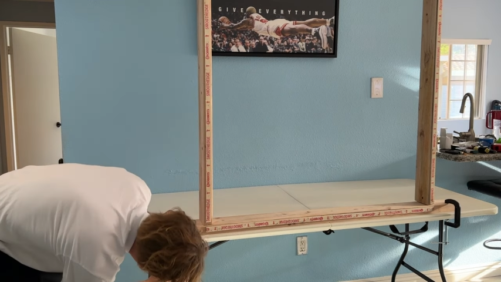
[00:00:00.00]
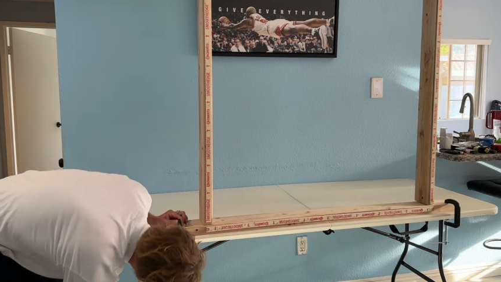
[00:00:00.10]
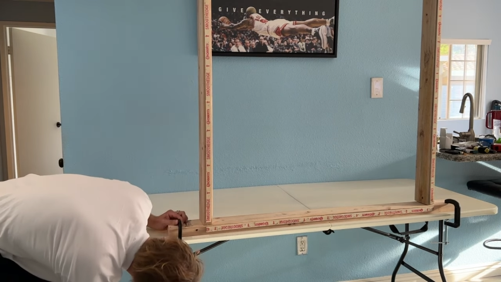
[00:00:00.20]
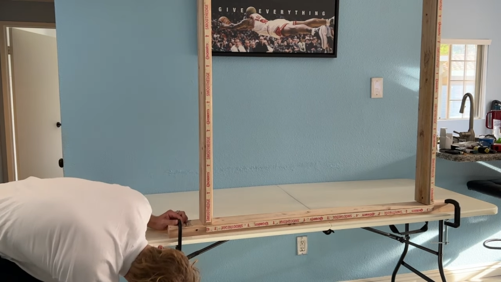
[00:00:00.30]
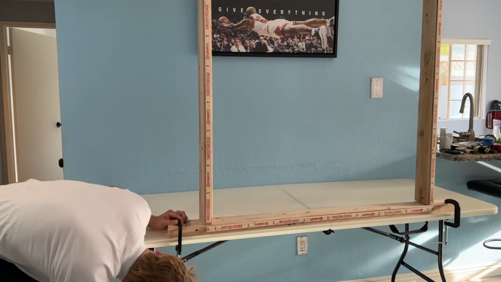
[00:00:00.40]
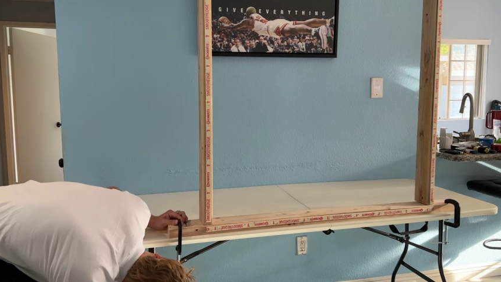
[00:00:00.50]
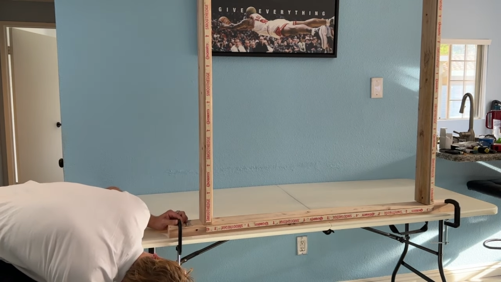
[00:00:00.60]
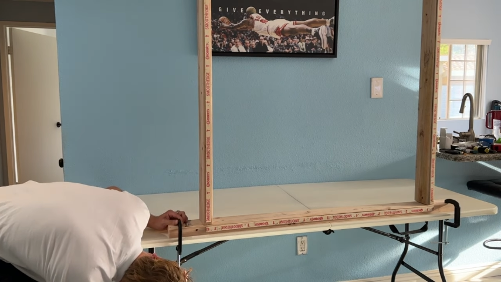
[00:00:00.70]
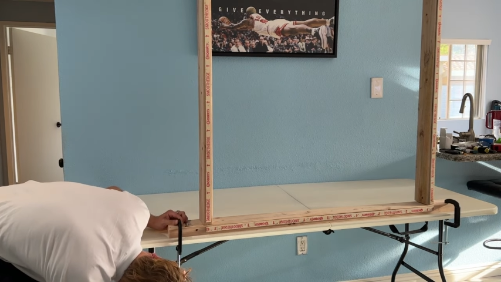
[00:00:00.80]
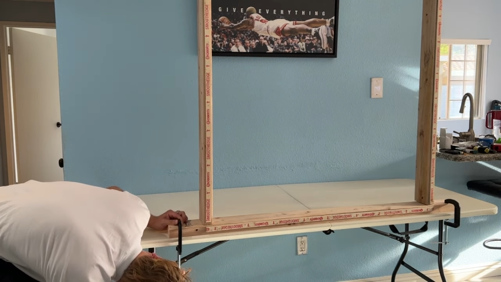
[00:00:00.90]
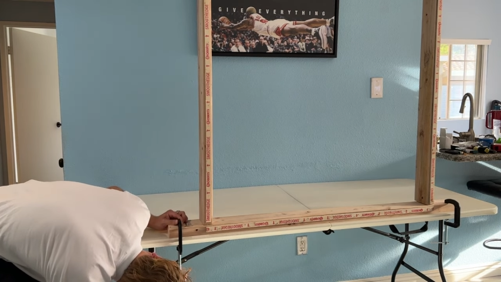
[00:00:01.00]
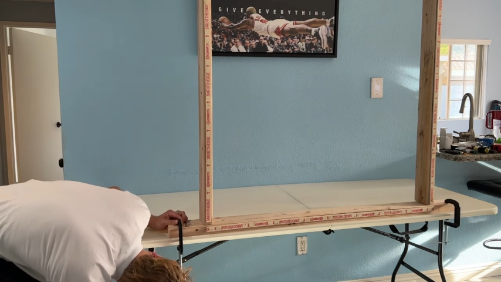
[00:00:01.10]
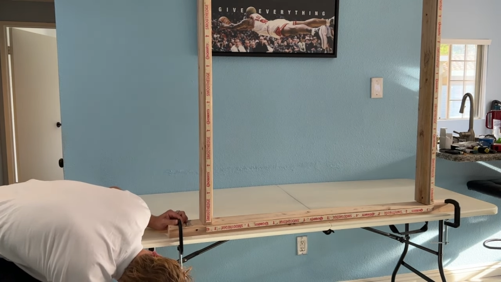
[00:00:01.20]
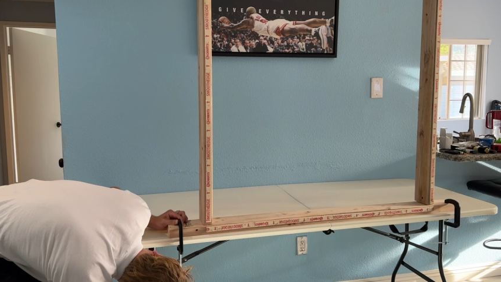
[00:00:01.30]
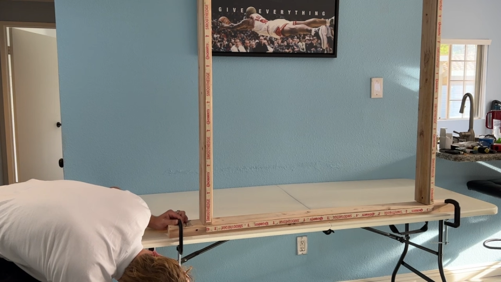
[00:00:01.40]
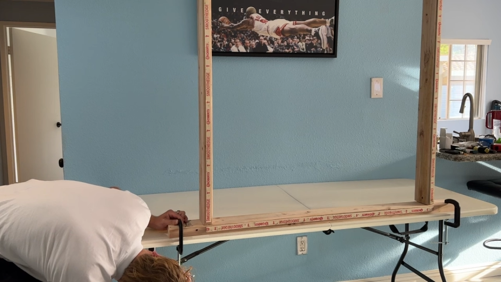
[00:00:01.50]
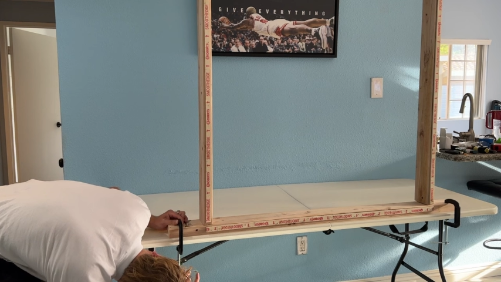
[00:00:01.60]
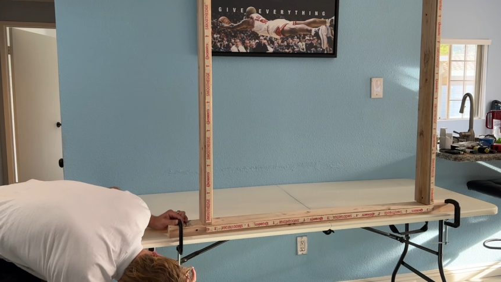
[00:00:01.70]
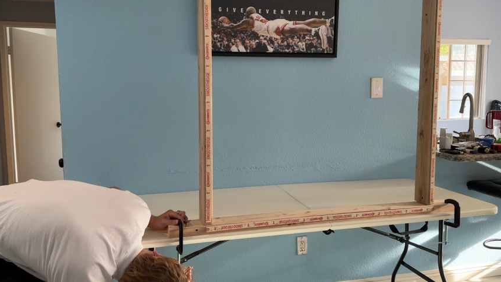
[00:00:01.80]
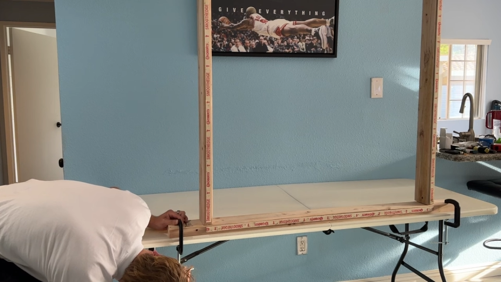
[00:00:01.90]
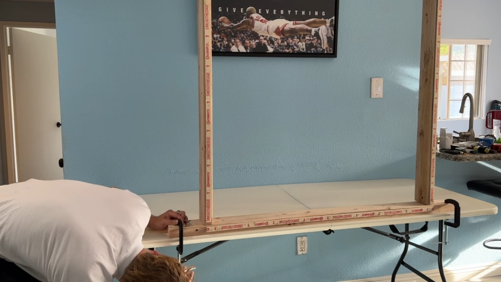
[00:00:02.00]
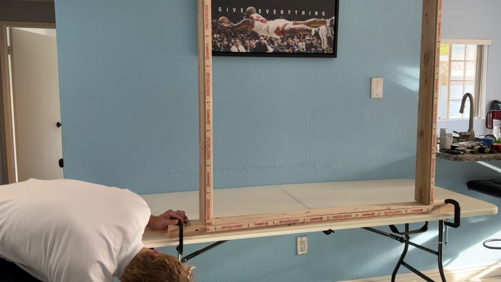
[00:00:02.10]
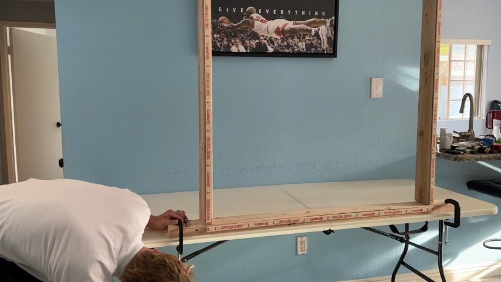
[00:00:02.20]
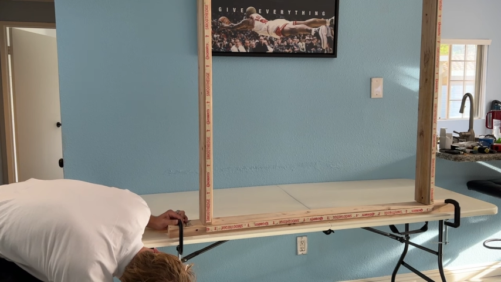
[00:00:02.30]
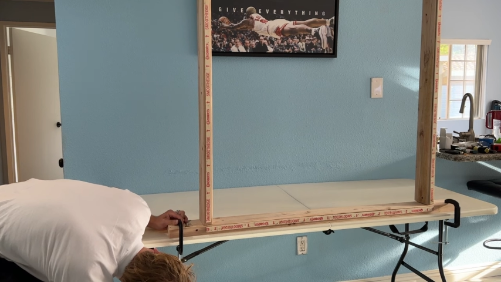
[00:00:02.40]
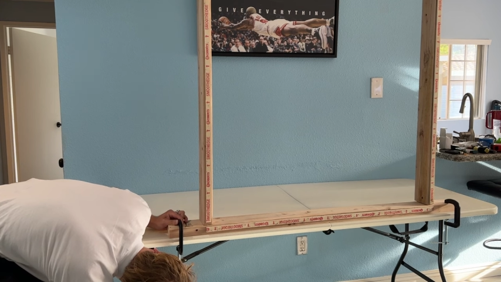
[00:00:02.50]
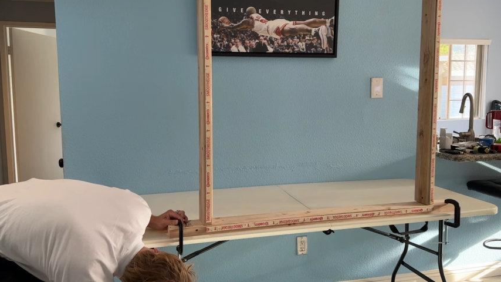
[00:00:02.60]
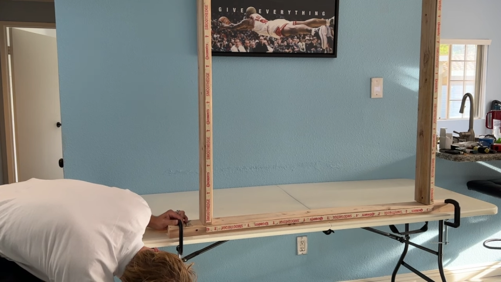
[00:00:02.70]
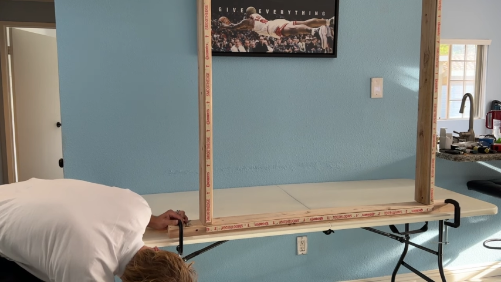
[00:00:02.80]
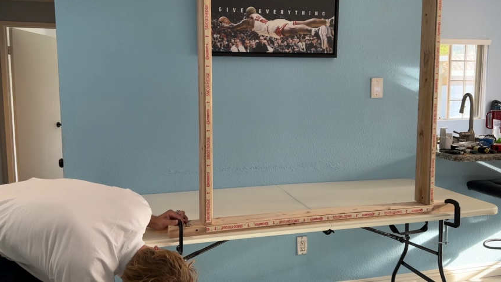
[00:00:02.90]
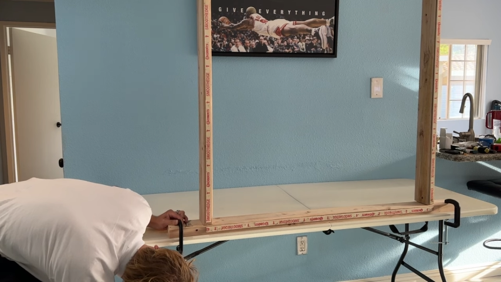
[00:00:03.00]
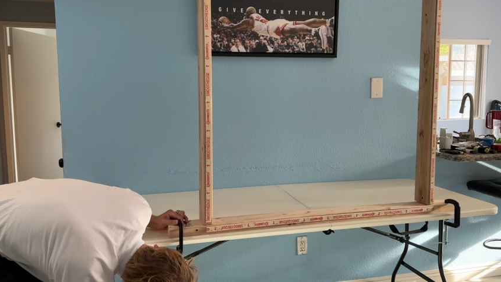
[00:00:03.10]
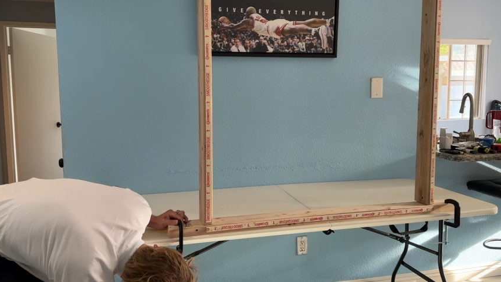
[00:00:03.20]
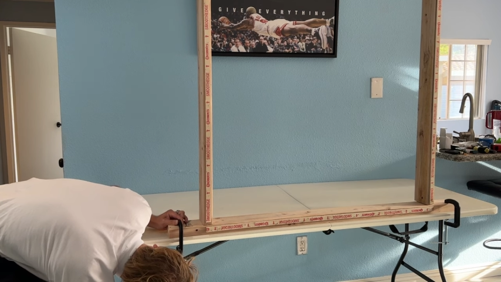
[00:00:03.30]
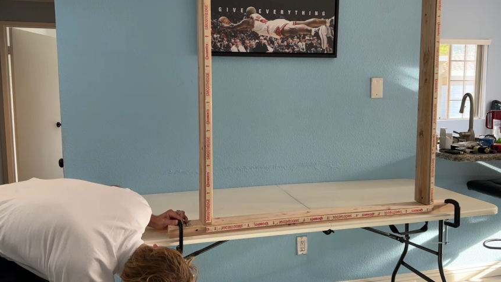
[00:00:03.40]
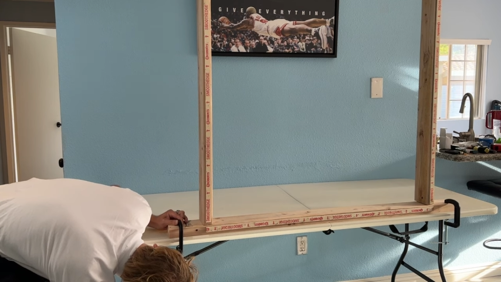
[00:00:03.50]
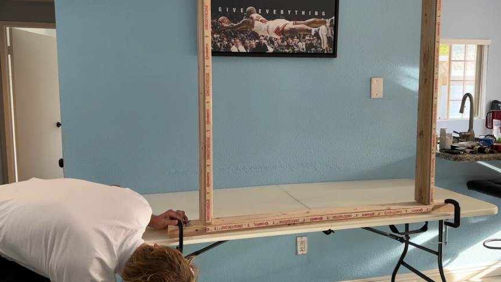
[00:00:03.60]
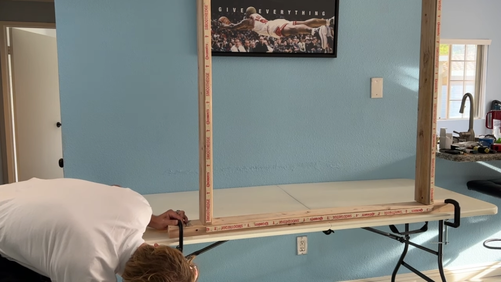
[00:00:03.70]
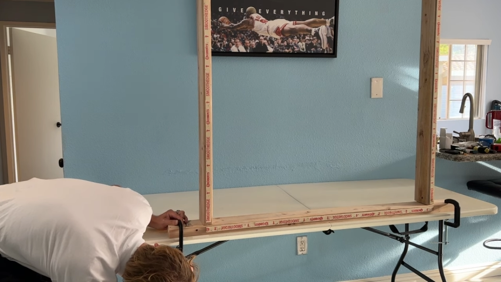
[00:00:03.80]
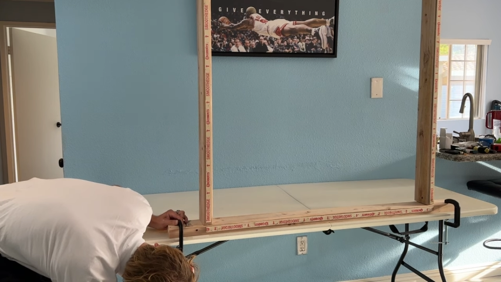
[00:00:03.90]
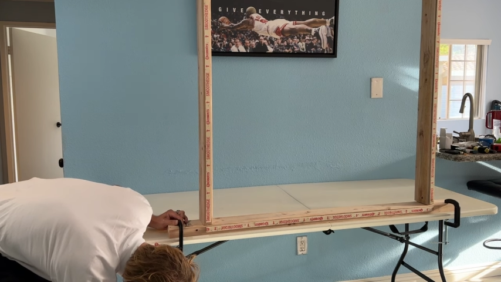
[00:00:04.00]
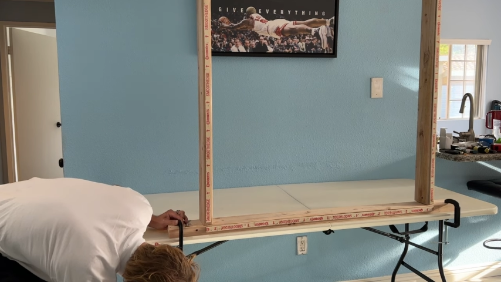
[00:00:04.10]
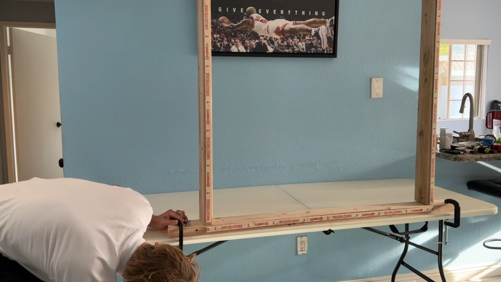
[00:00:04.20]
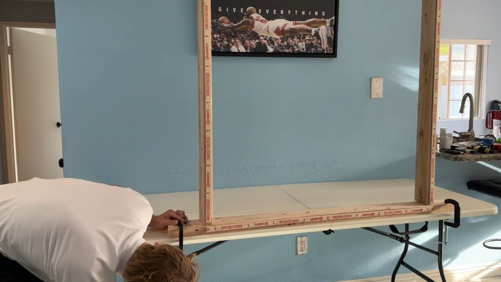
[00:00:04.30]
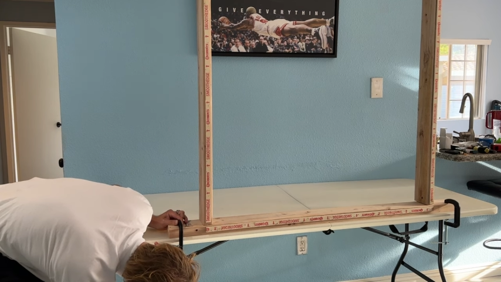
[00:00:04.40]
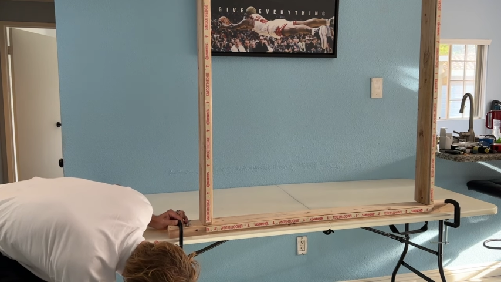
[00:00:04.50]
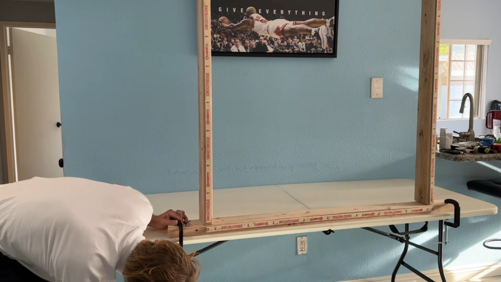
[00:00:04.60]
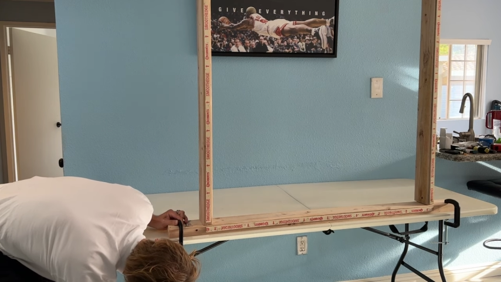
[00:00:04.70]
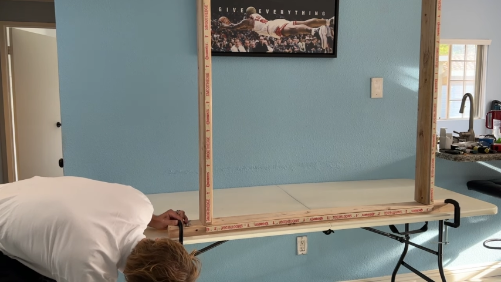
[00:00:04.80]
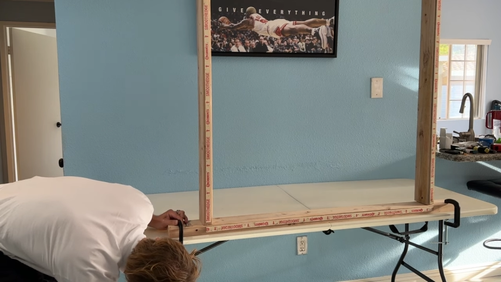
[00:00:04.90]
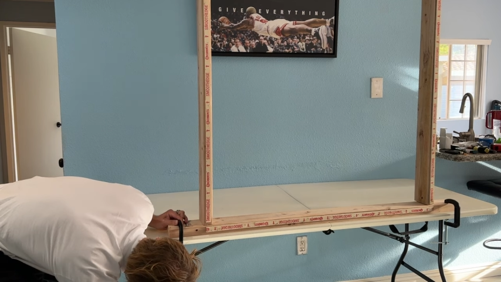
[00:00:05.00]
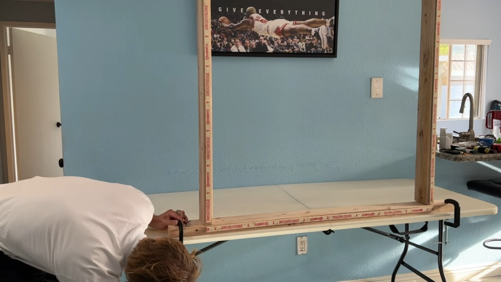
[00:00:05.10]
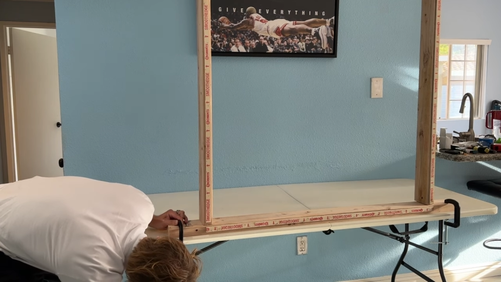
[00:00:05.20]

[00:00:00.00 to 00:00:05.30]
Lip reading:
No face is visible, so there are no lips to read.